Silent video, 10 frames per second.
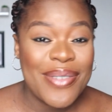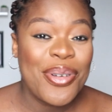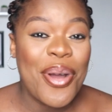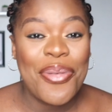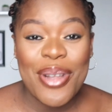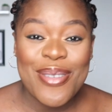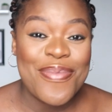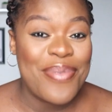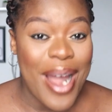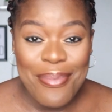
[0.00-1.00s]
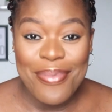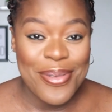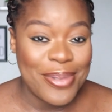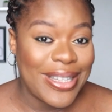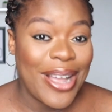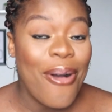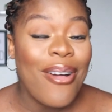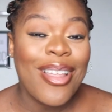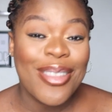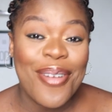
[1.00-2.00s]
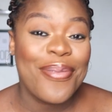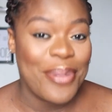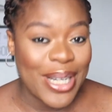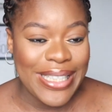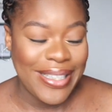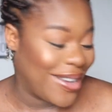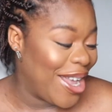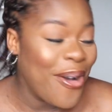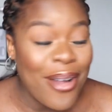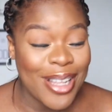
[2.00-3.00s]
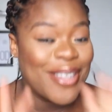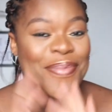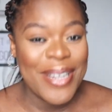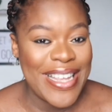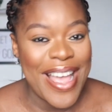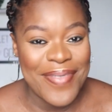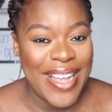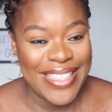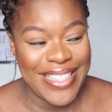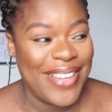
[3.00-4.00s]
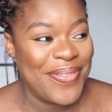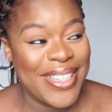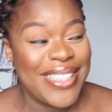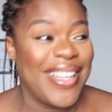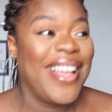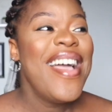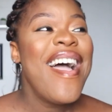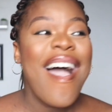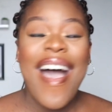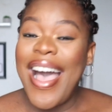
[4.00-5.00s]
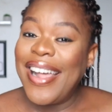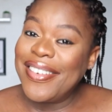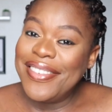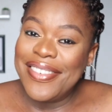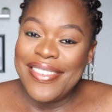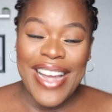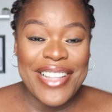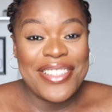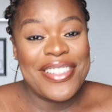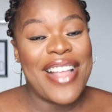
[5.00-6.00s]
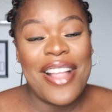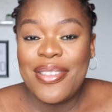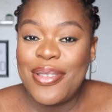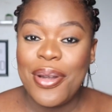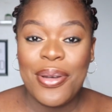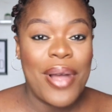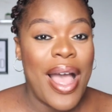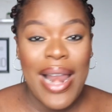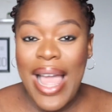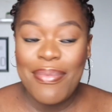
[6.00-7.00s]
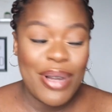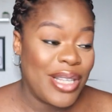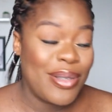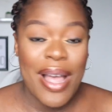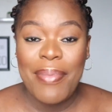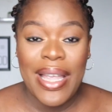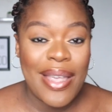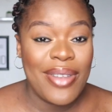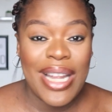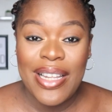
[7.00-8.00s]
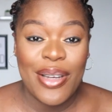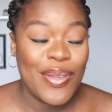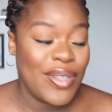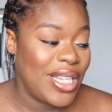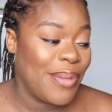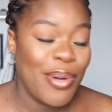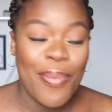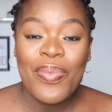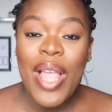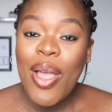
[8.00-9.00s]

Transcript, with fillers: is even offering to bribe me with a whole lot of money. A whole lot of money, I might say. But I don't know. I just, I just don't know. I like money, so I might give in at the end of the day. But